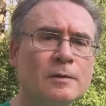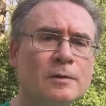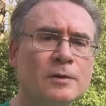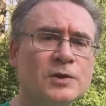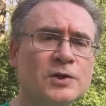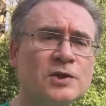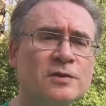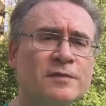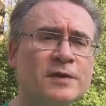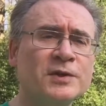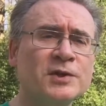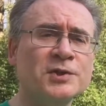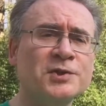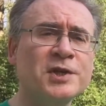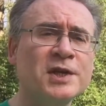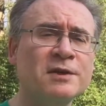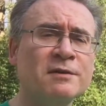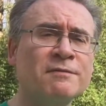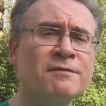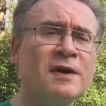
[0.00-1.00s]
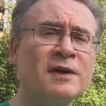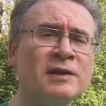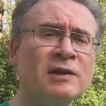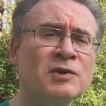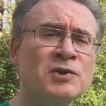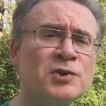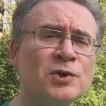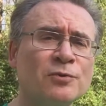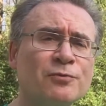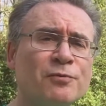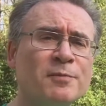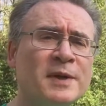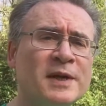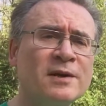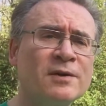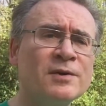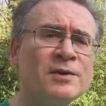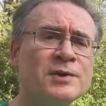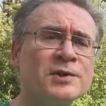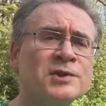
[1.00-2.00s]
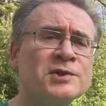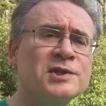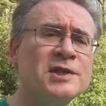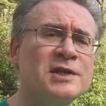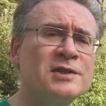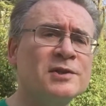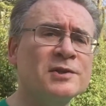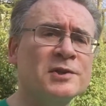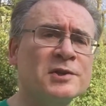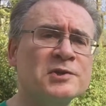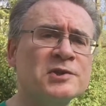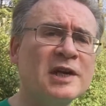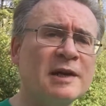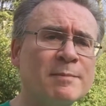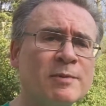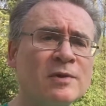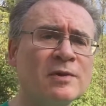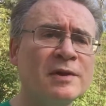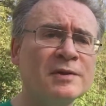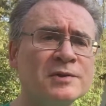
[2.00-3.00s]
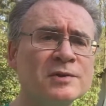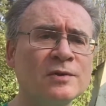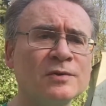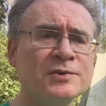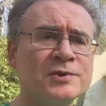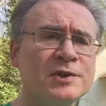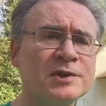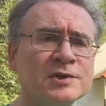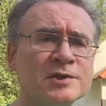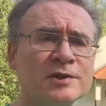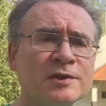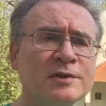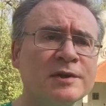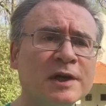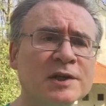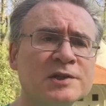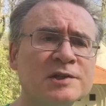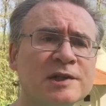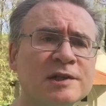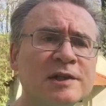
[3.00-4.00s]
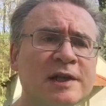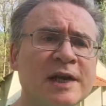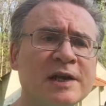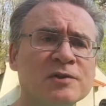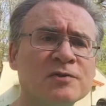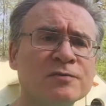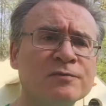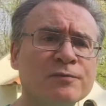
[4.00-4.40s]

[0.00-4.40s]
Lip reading: So if I just take a final shot from here, you can see that the chapel has got this nice little hedge of